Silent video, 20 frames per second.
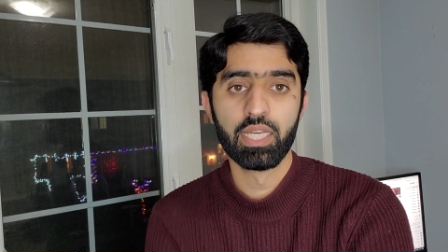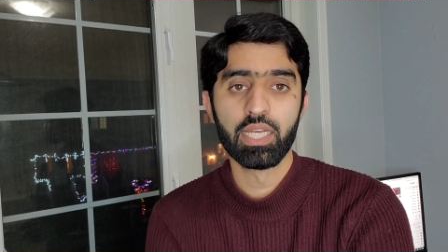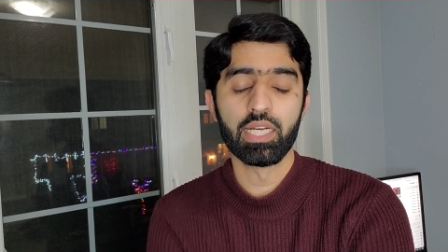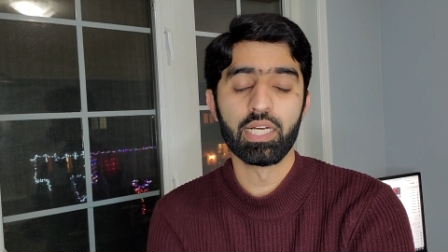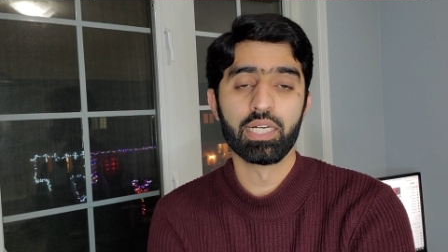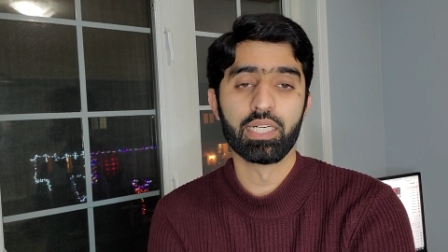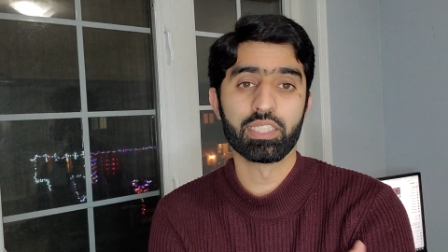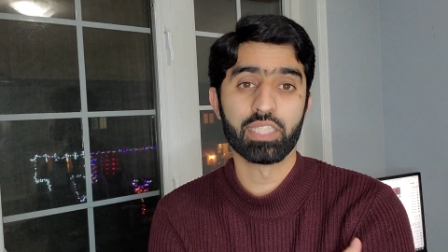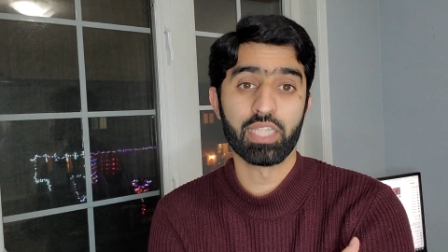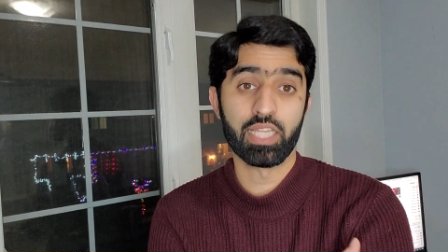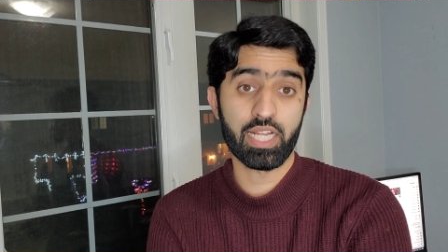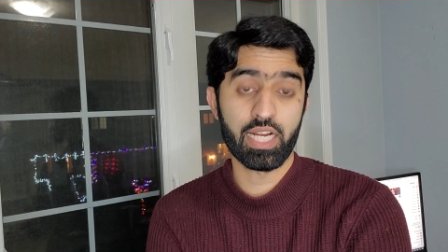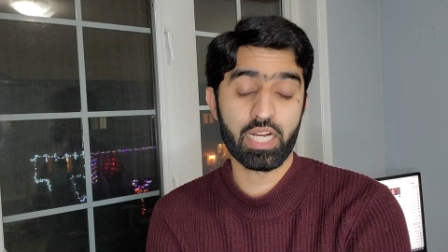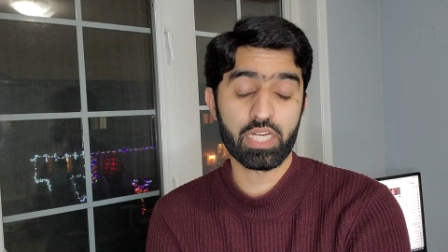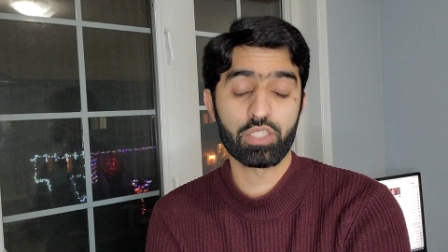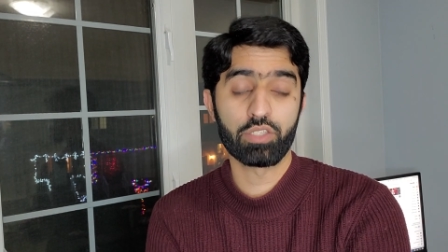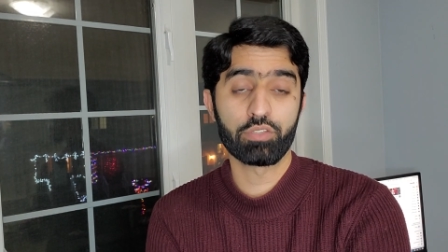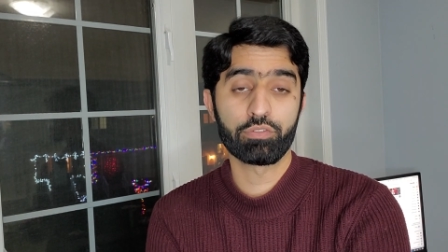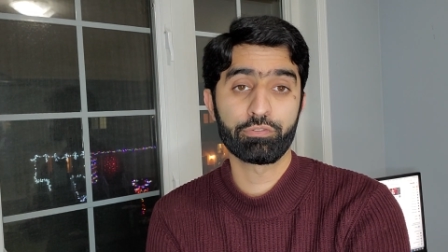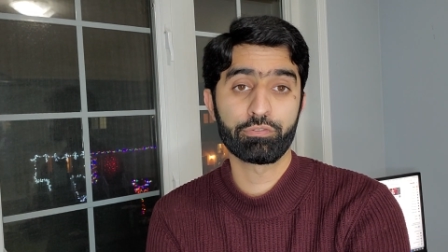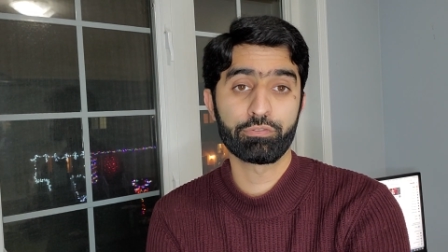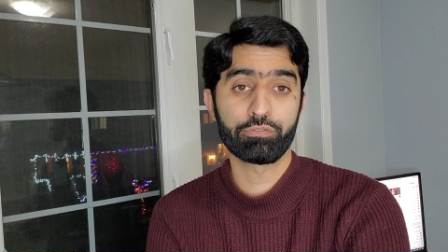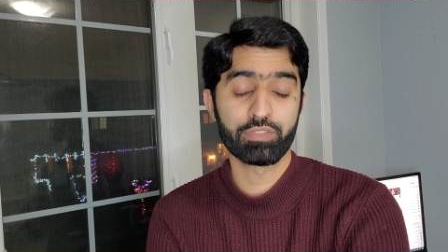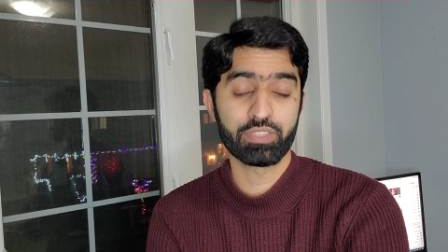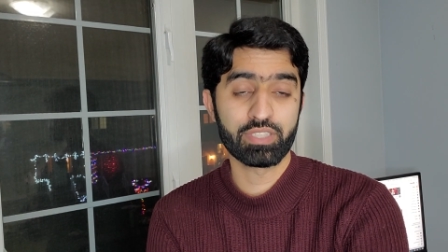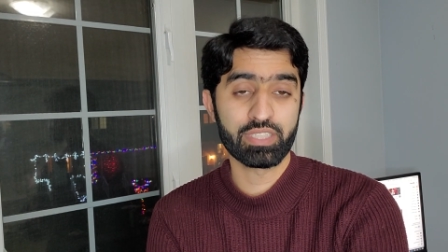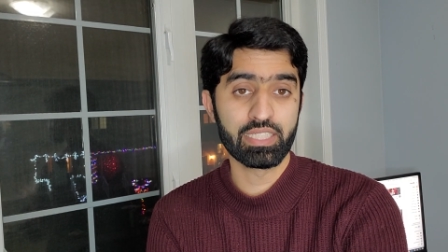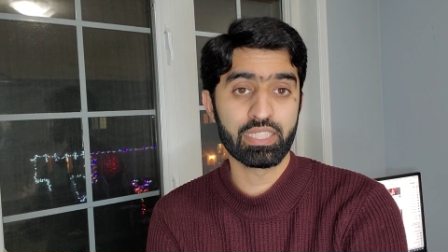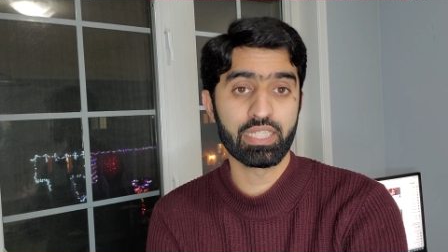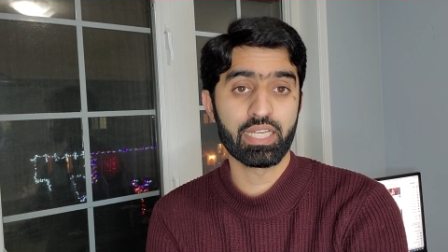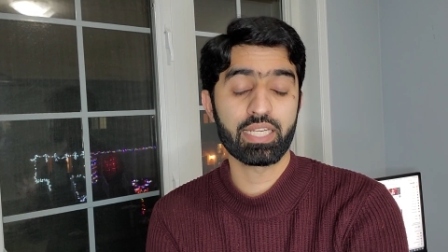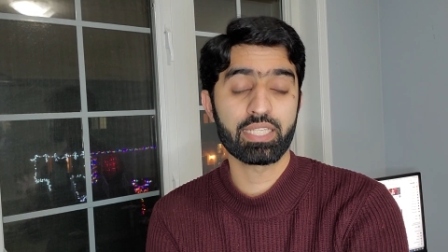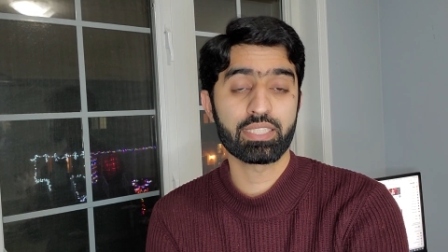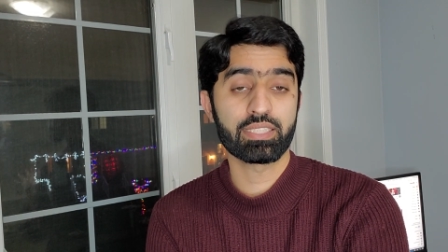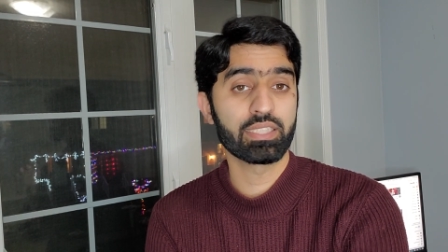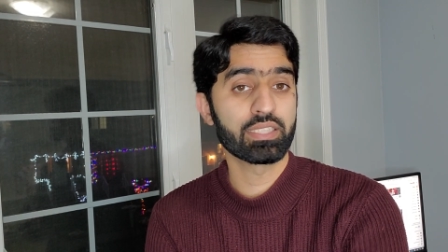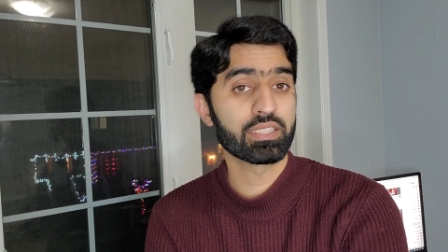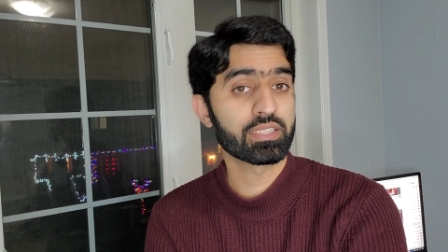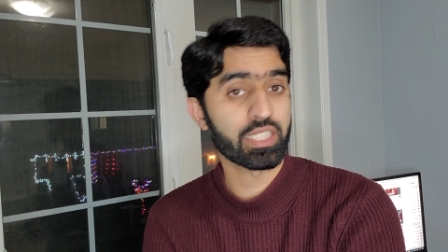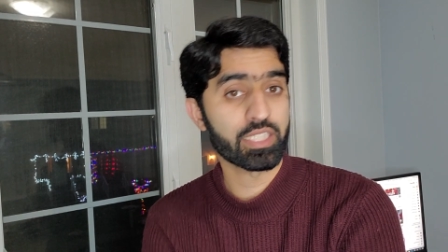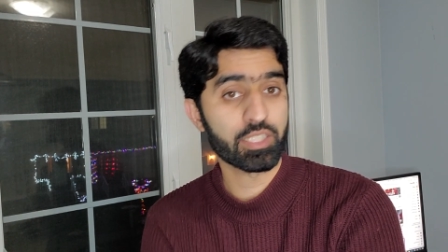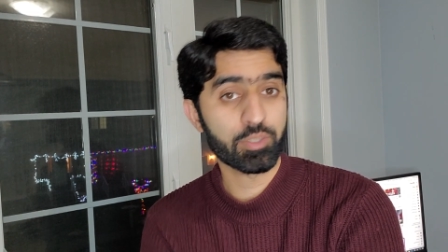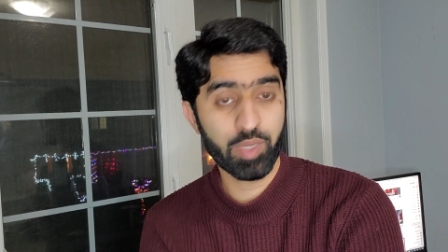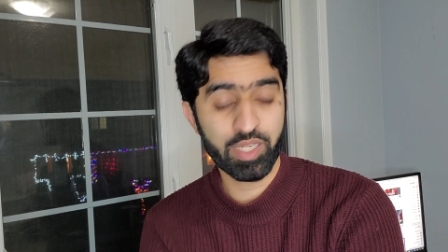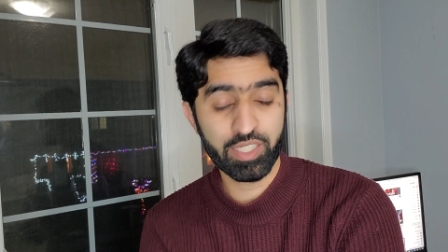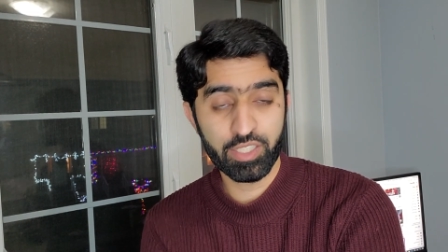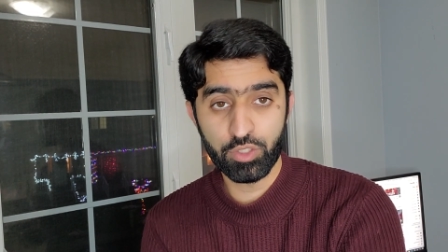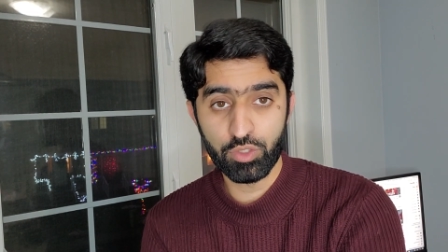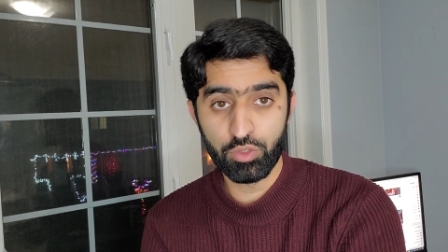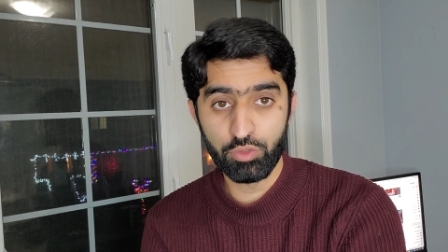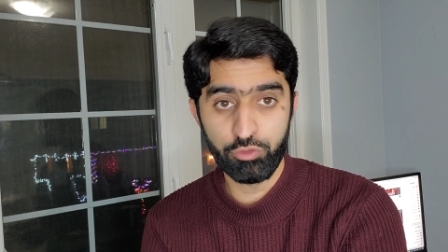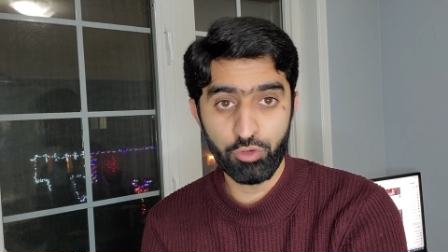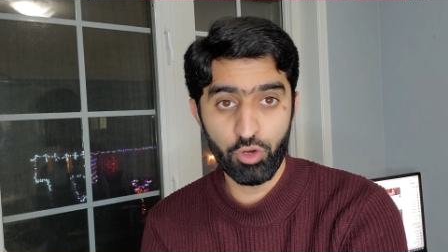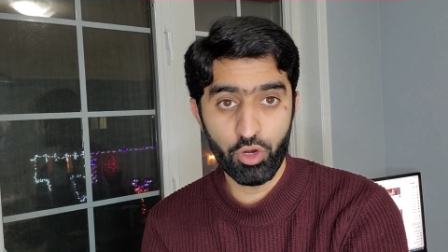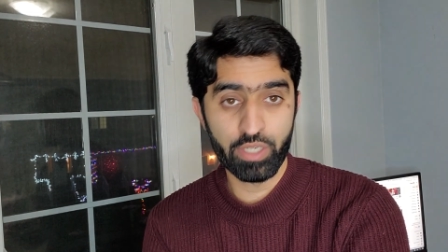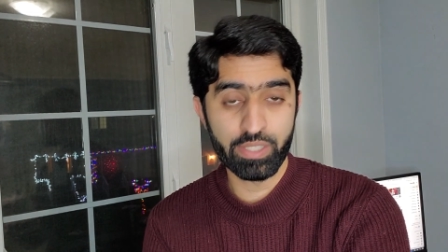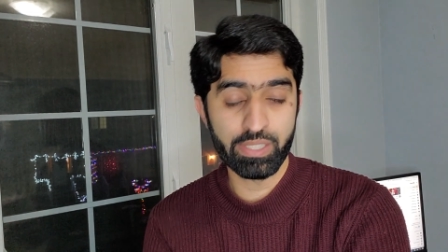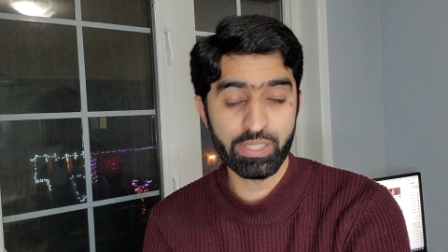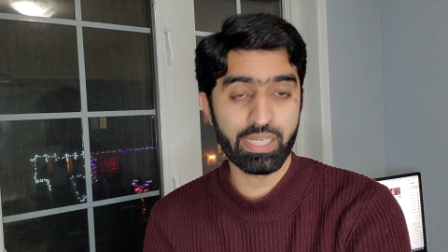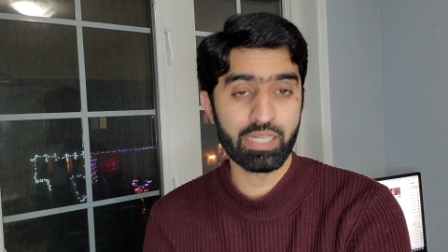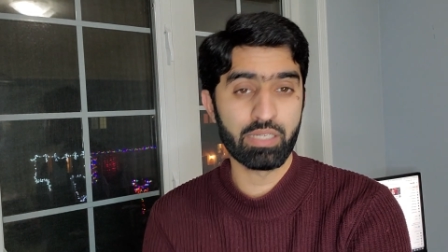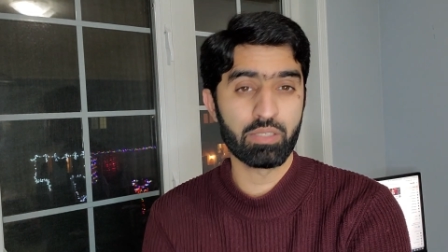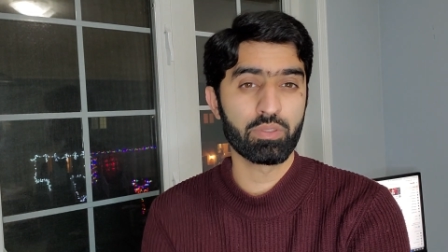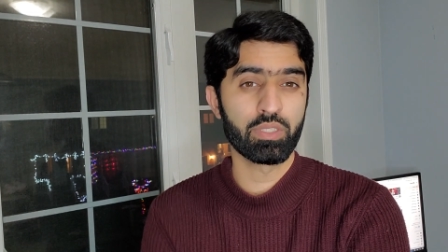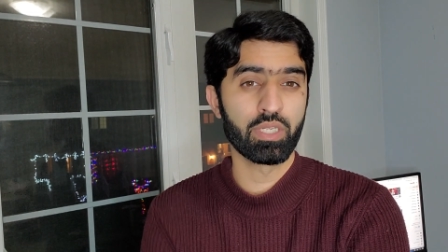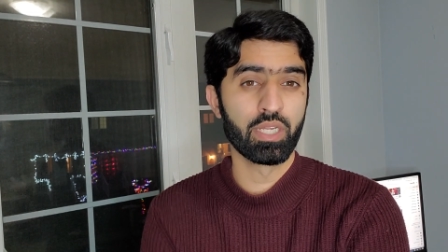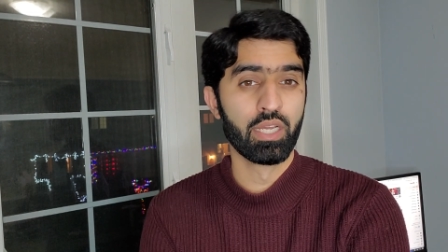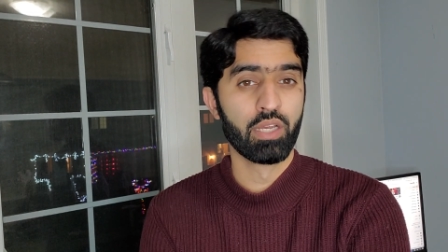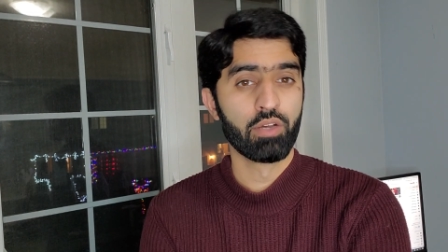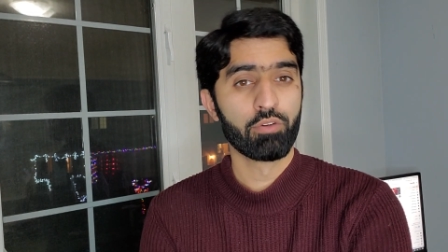Uh, the cutoff CRS is expected to fall down.